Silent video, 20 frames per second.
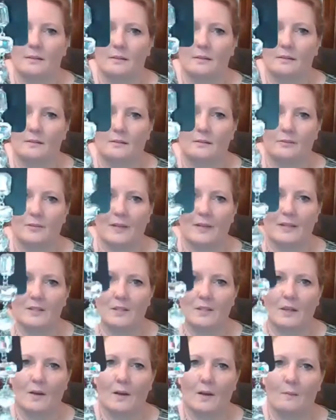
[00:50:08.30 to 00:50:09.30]
of that
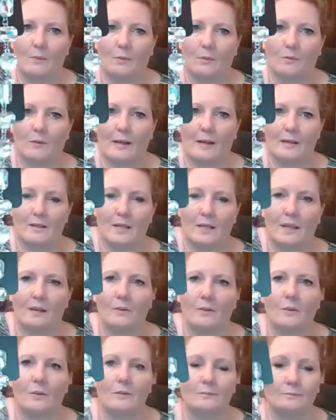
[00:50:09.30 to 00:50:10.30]
top
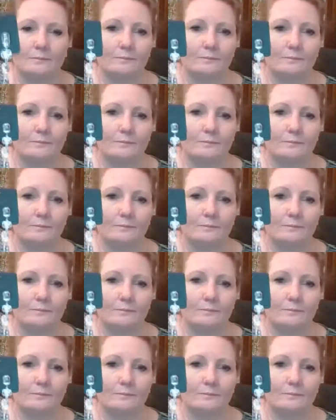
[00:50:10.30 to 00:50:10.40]
rectangle.